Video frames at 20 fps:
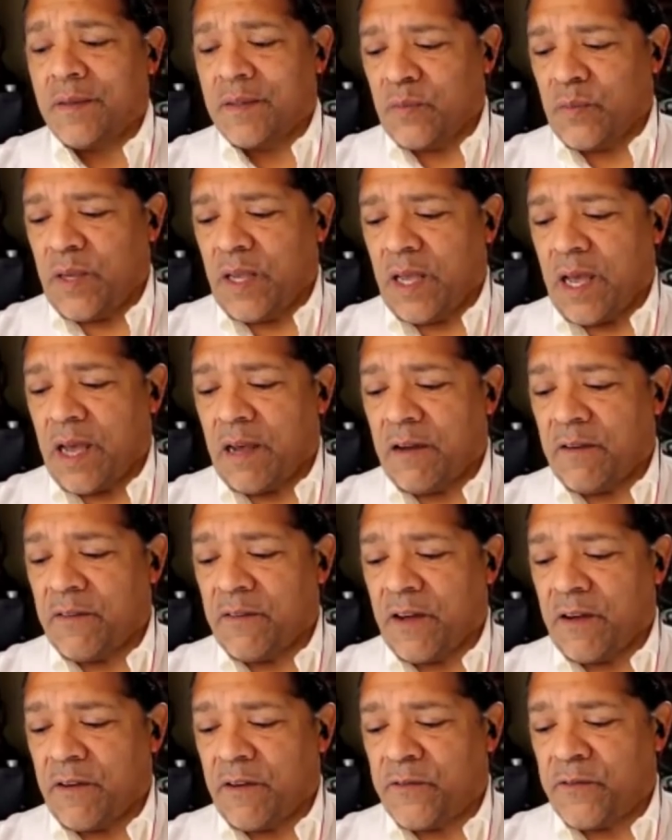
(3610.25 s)
We
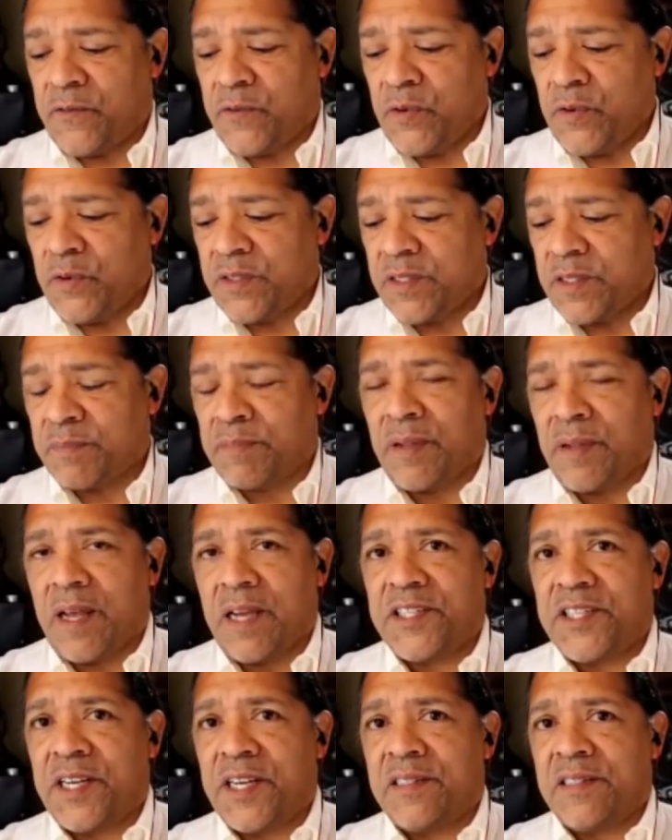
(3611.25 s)
have food supply
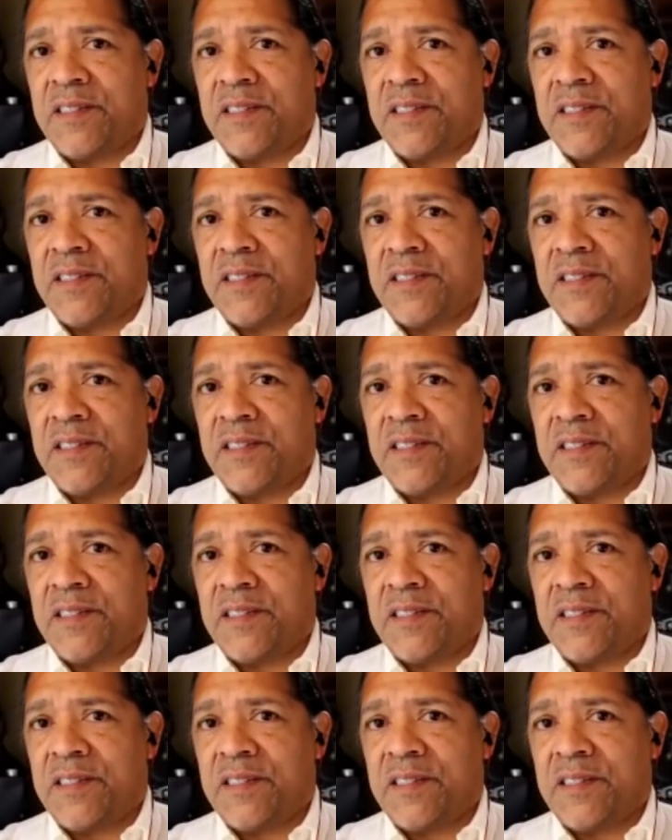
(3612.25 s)
chain